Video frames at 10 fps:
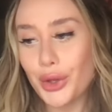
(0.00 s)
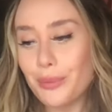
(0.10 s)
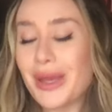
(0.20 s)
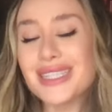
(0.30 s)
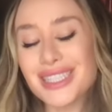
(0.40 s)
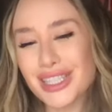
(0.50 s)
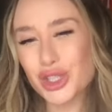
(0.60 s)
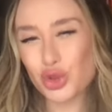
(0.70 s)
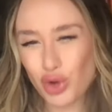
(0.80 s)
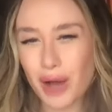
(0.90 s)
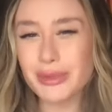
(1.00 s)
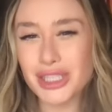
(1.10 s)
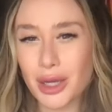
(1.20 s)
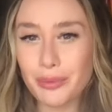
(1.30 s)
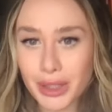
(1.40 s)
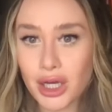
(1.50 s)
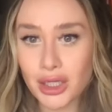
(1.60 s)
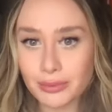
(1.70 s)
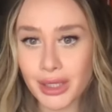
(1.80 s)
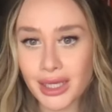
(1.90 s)
basically trauma dumping
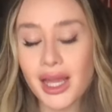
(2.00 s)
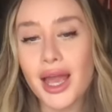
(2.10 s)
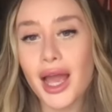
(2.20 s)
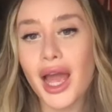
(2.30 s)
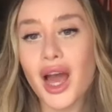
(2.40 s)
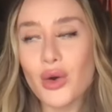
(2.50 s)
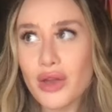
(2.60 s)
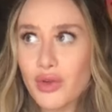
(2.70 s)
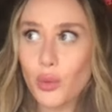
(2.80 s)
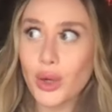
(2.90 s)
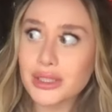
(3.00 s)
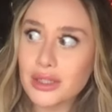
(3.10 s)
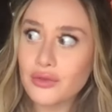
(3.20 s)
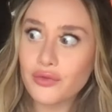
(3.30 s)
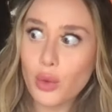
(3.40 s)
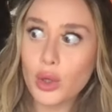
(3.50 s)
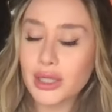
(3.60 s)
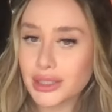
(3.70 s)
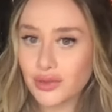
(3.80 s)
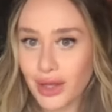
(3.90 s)
on me how if it wasn't for
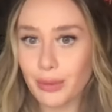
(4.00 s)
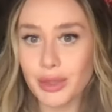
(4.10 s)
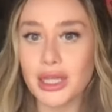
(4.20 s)
his family,